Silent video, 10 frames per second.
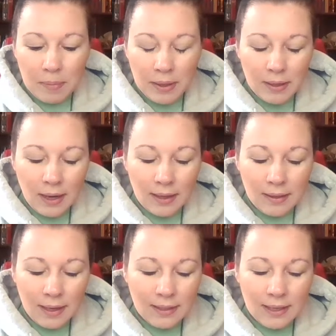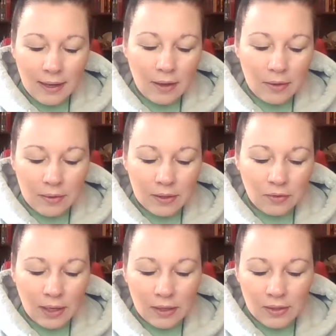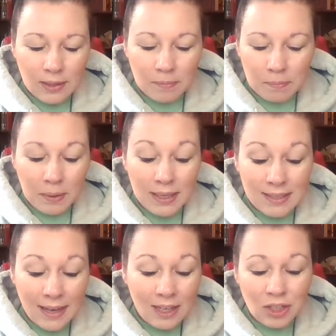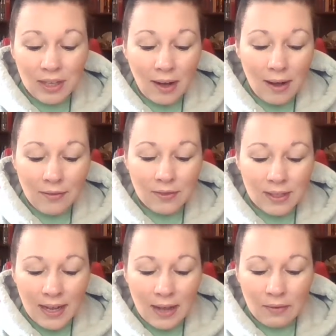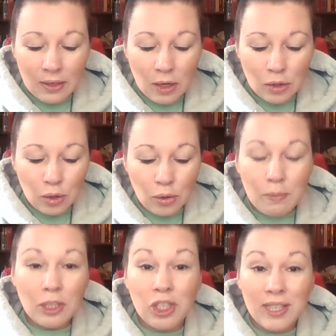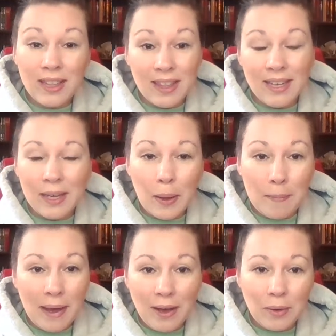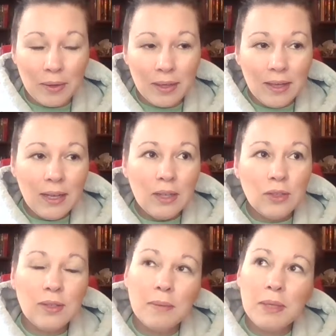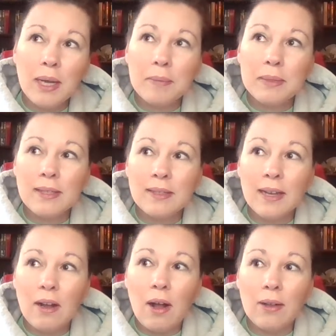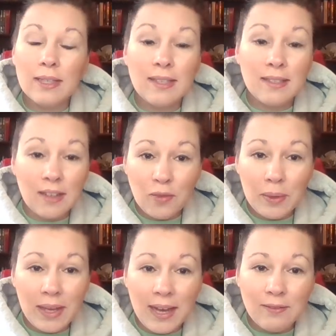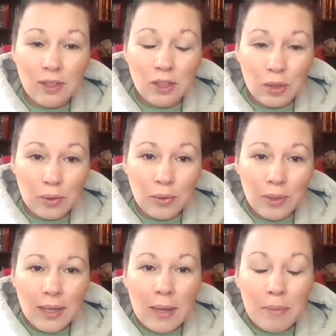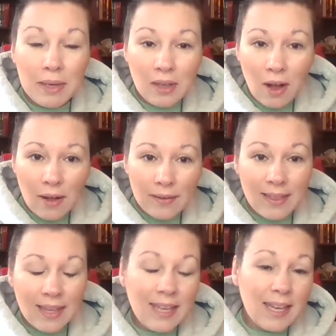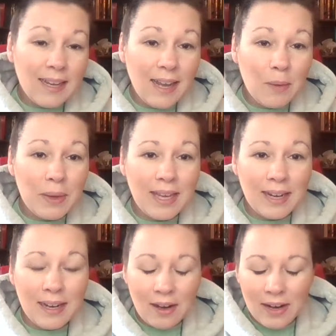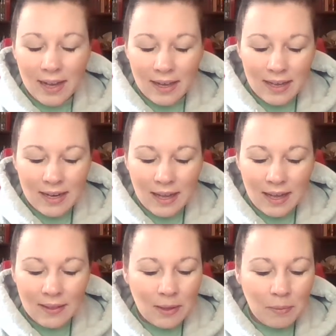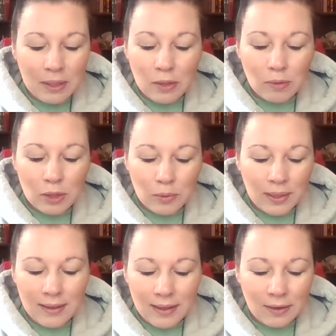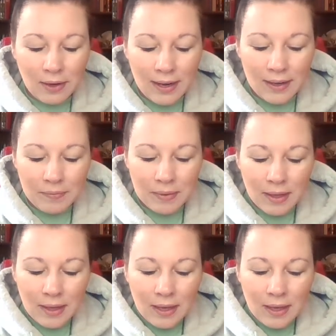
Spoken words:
But I liked how this writer said, but it's actually often having too much to think about. So sometimes it's not all the stuff we have to do, but it's all the thinking, and we get in our head and then we don't do anything, right?